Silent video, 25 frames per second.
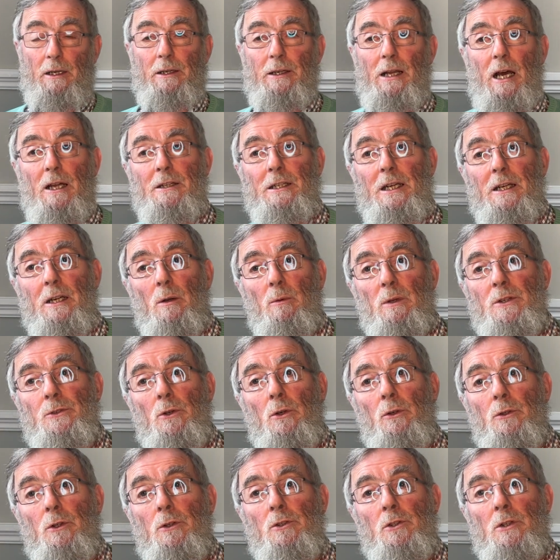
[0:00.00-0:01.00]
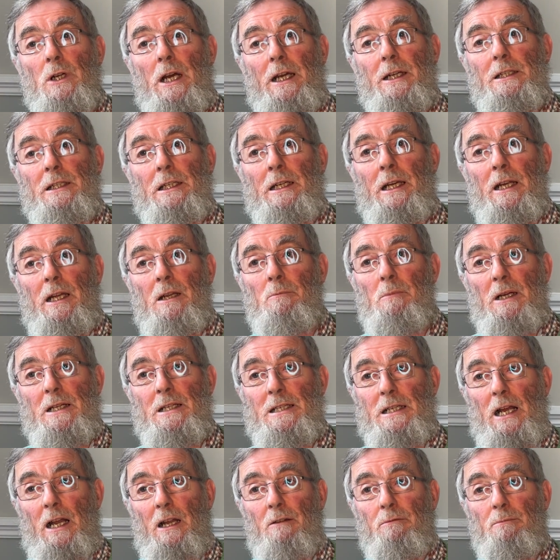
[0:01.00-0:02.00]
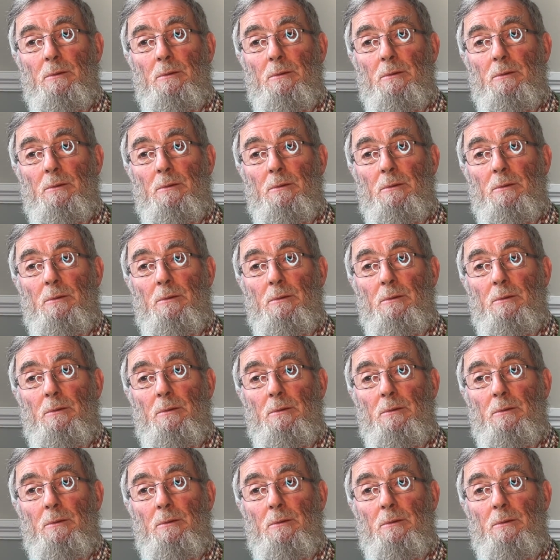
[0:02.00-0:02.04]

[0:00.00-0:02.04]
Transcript: Not that I was going to try to kill myself,